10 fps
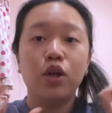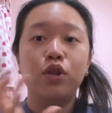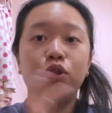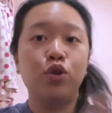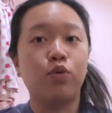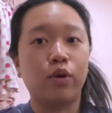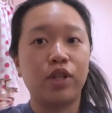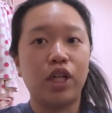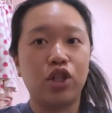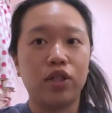to
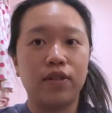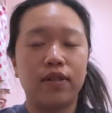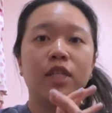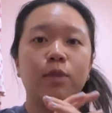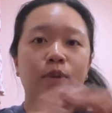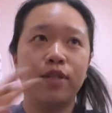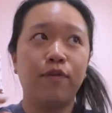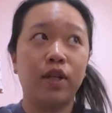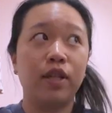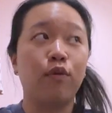rotations,
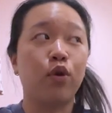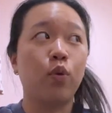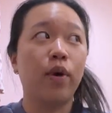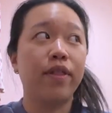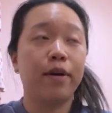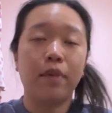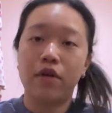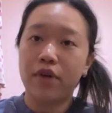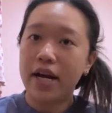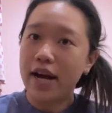specifically for the one that I'm
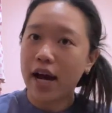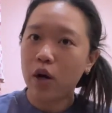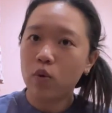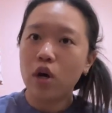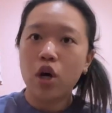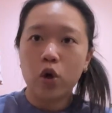on right now,